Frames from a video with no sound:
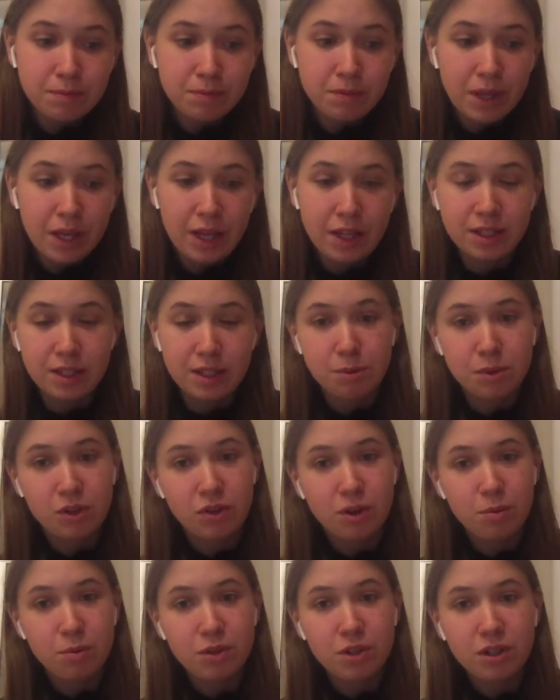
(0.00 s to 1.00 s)
a
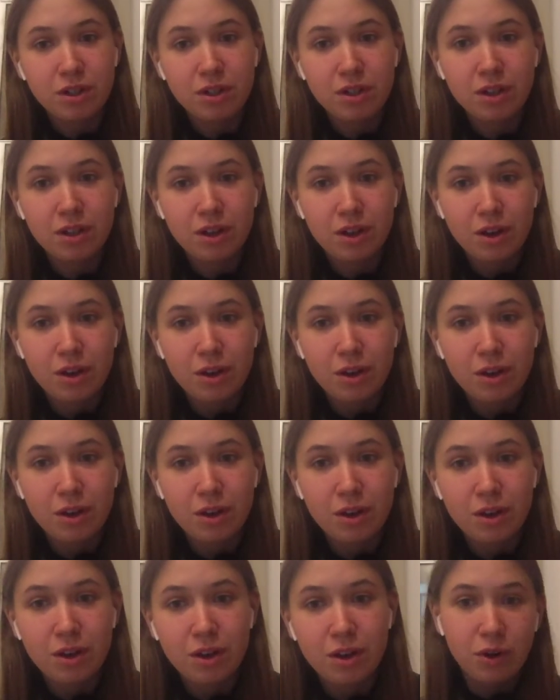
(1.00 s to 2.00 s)
subscription
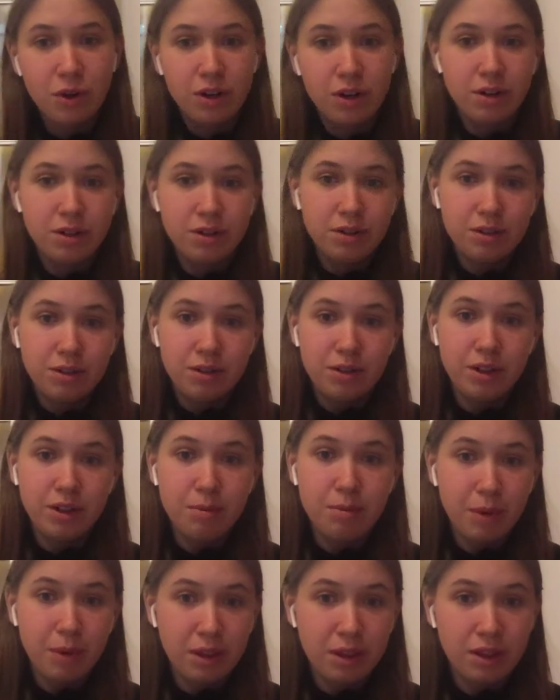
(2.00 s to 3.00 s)
for
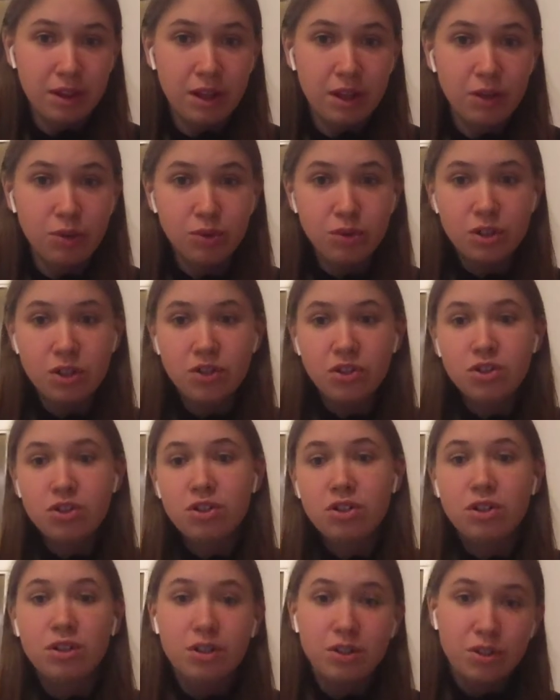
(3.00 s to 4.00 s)
monthly
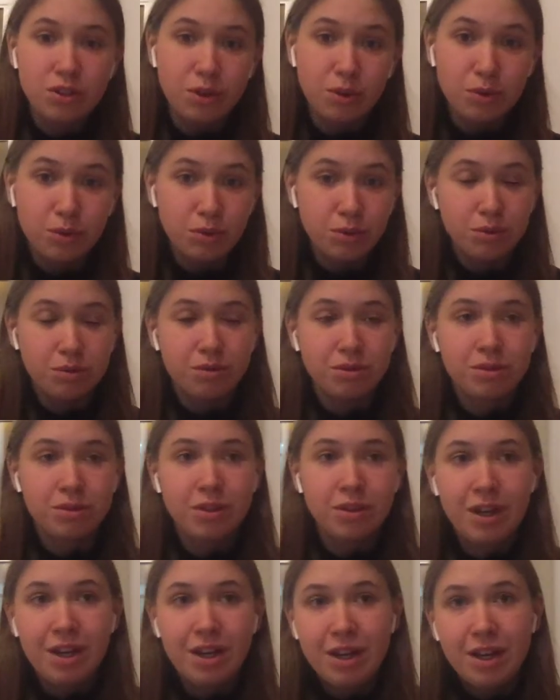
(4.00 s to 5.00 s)
usage. So
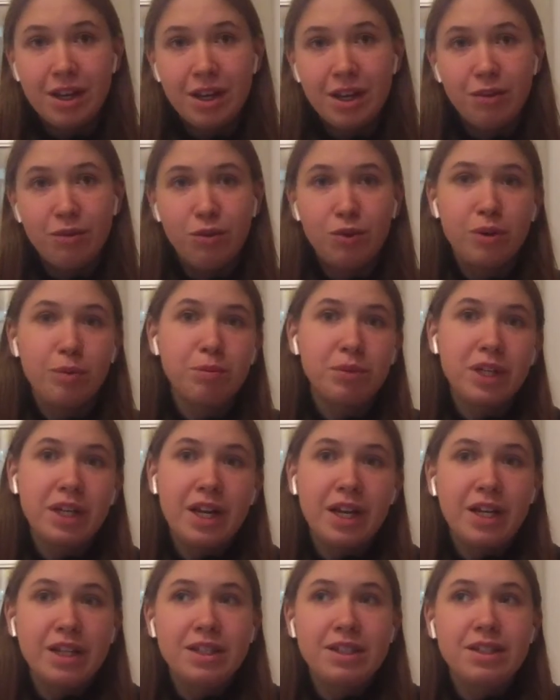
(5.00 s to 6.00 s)
if you complete
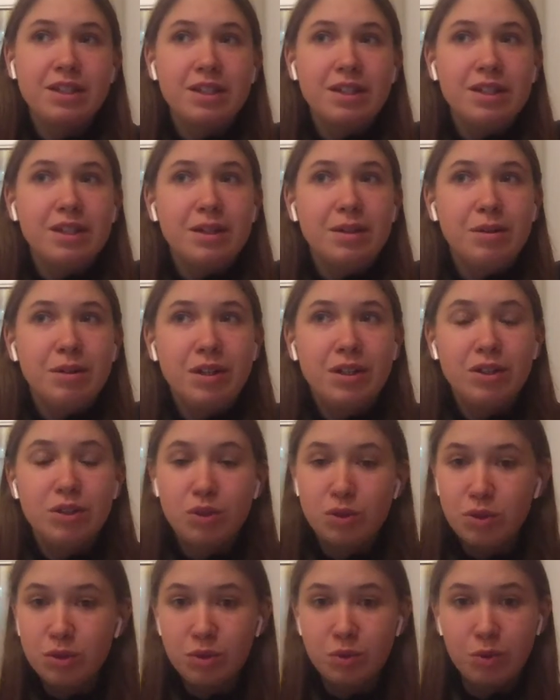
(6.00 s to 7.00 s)
it
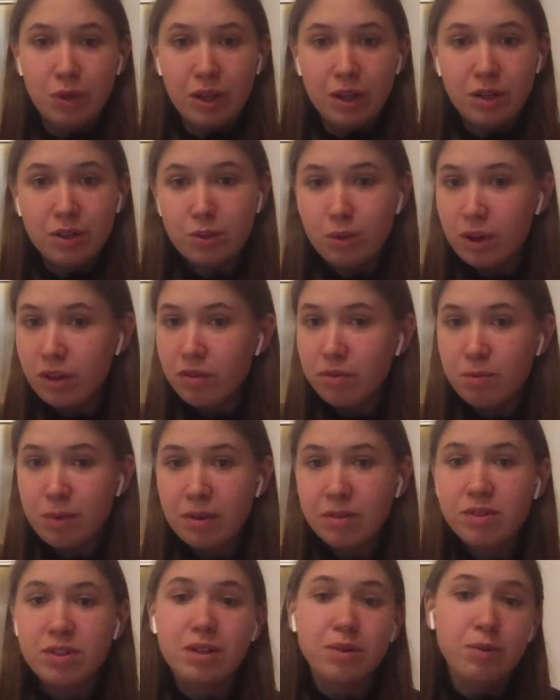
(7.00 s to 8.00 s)
in 12
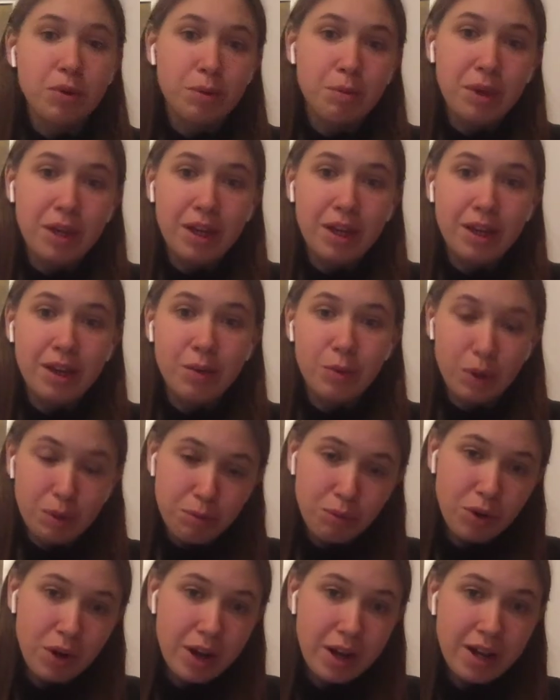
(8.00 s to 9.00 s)
months, it will be one
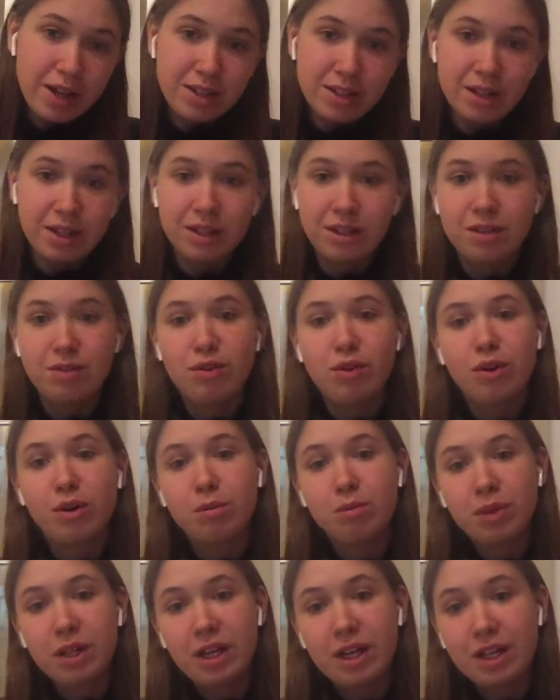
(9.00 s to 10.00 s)
price, and if you
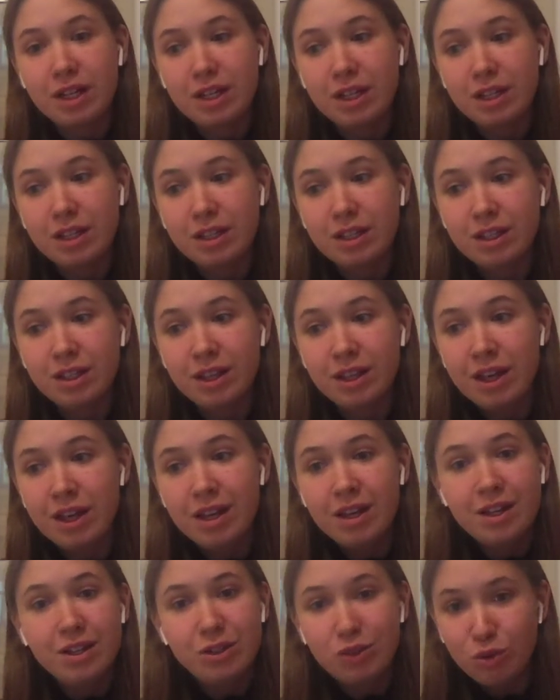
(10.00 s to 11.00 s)
complete it in
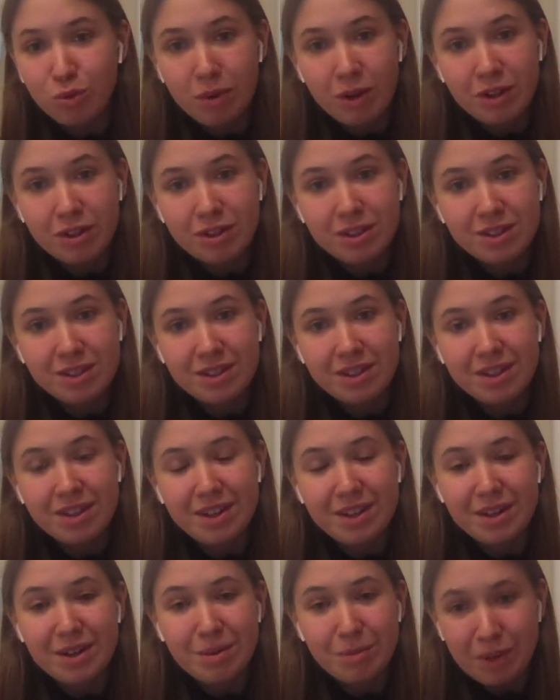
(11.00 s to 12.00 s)
2 months,
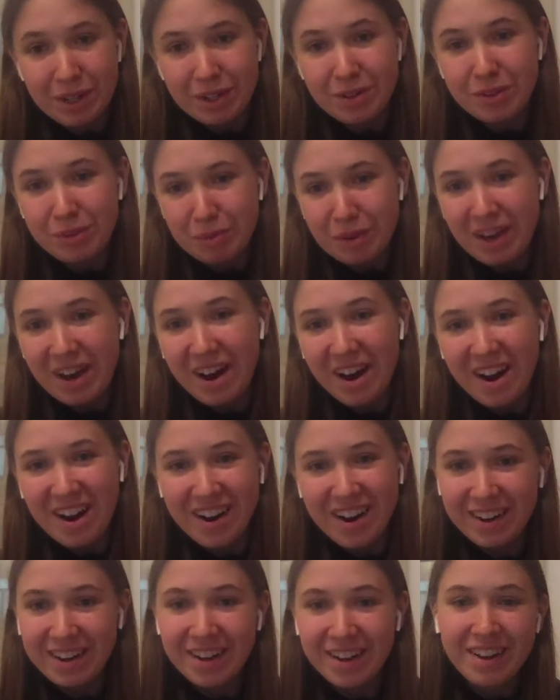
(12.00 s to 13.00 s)
but it will be
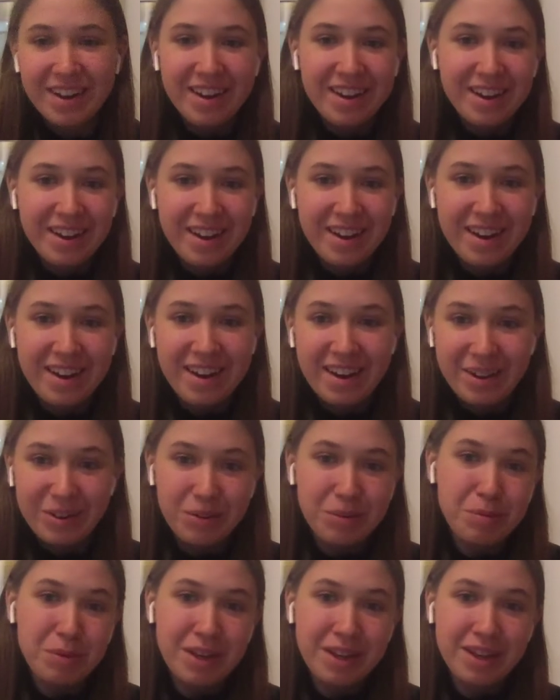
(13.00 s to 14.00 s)
hard, it
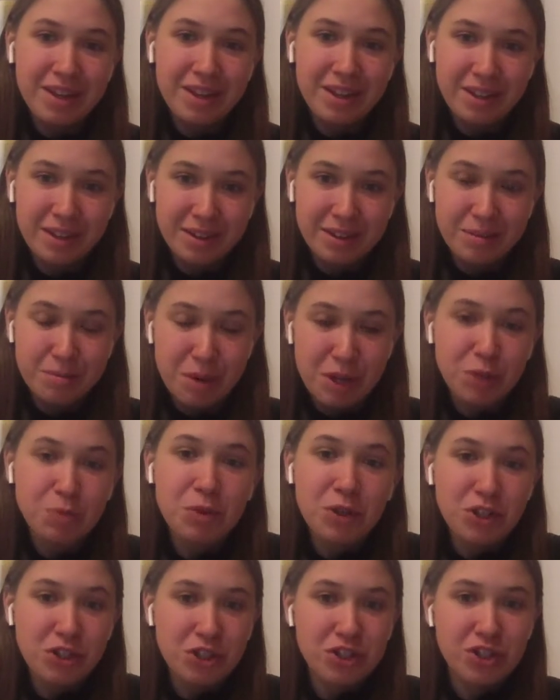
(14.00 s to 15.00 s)
will be
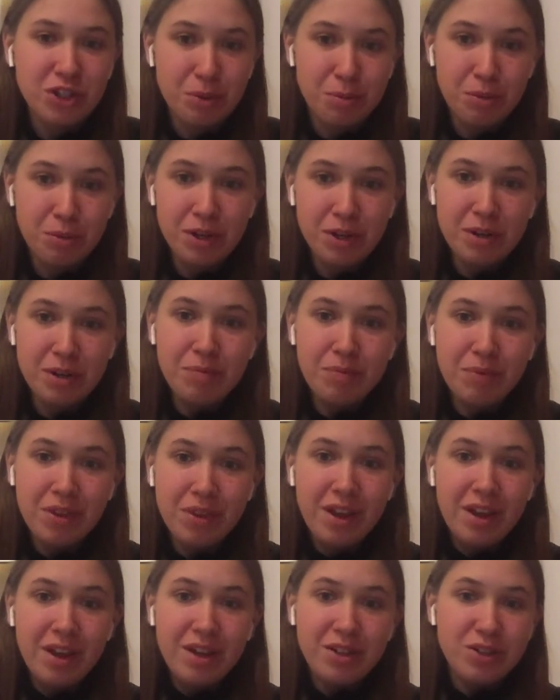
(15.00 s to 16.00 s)
much cheaper.
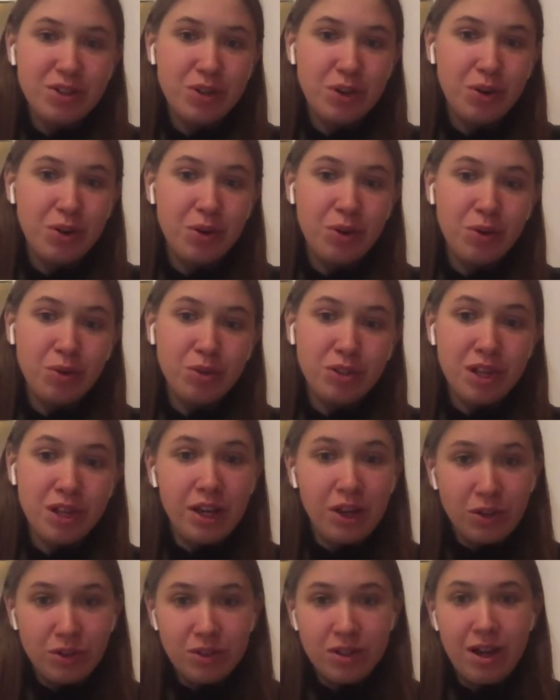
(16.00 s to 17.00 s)
So
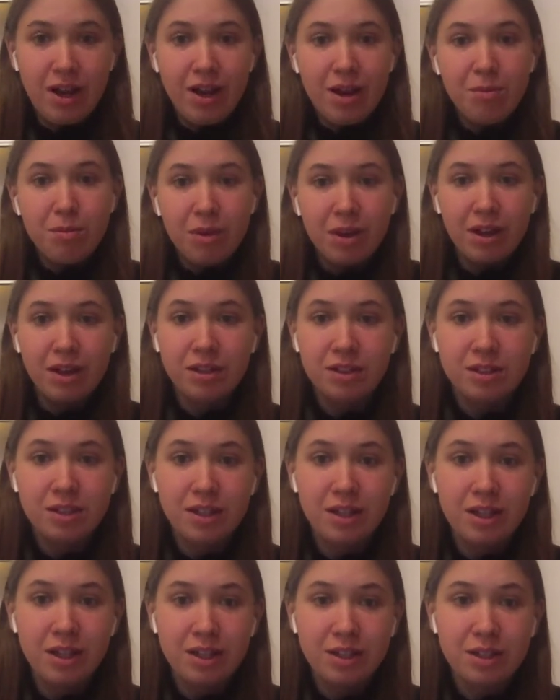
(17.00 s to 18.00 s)
take your time
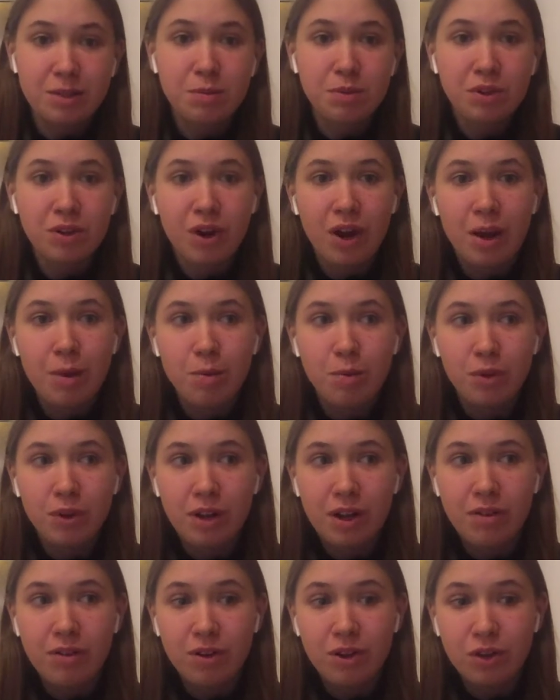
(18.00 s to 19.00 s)
and subscribe
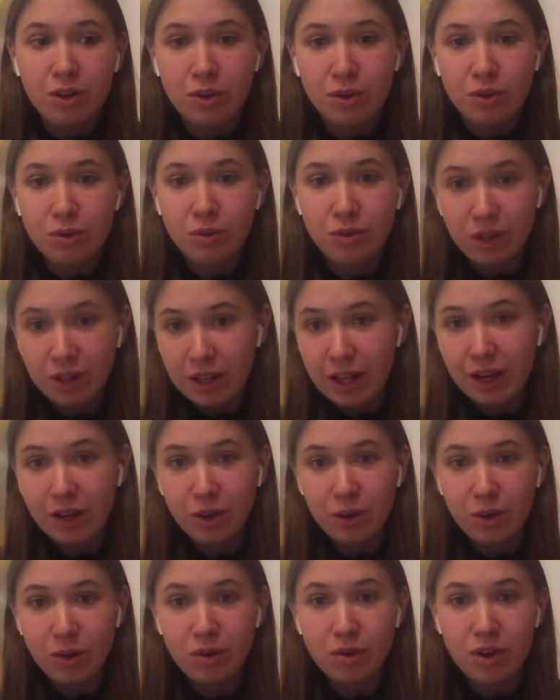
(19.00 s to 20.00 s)
whenever you feel like
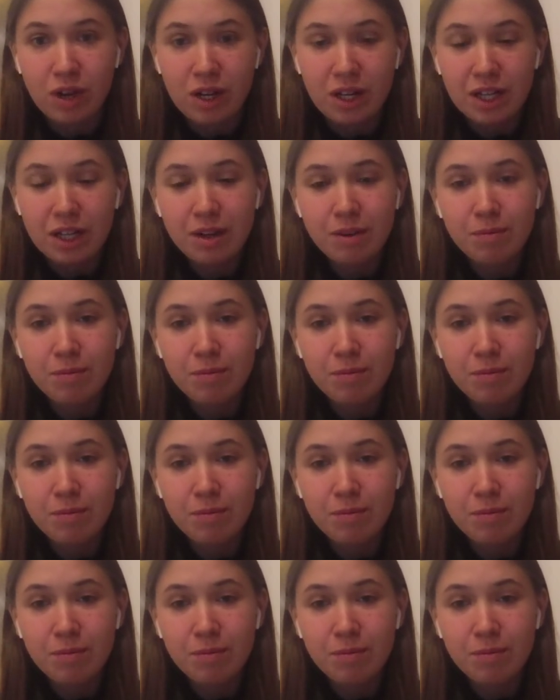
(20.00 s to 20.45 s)
you're ready.